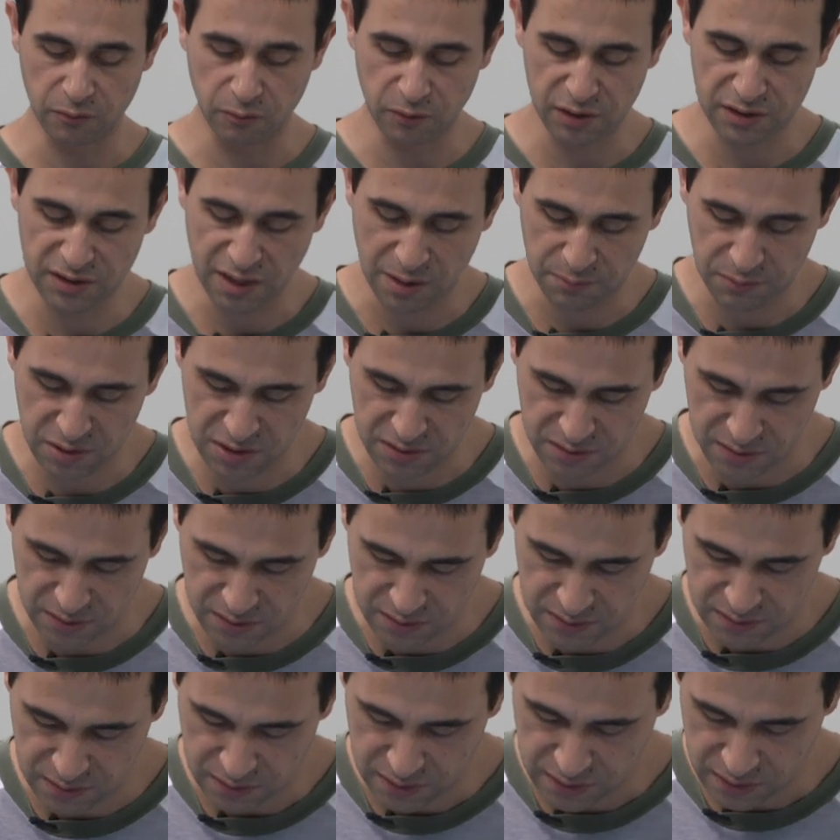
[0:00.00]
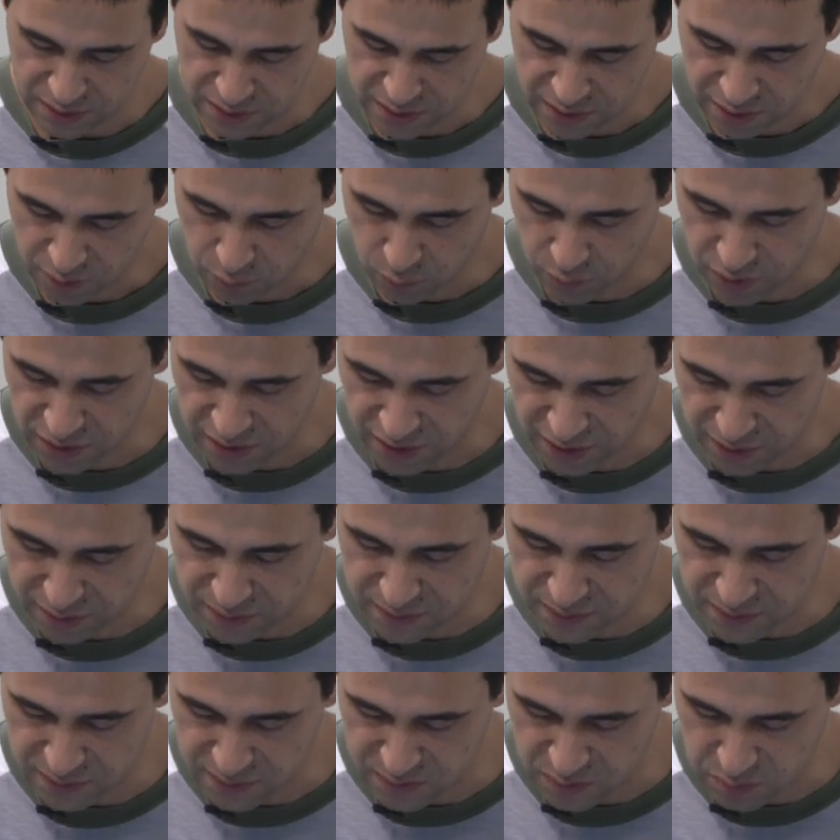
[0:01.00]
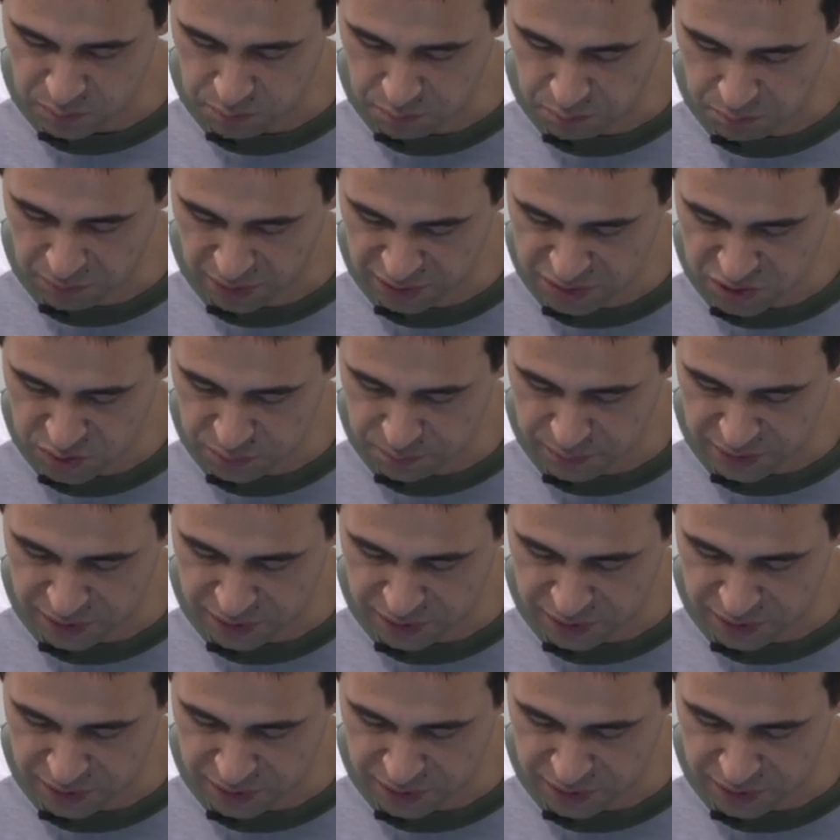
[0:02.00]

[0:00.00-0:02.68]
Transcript: What that means is, when x is much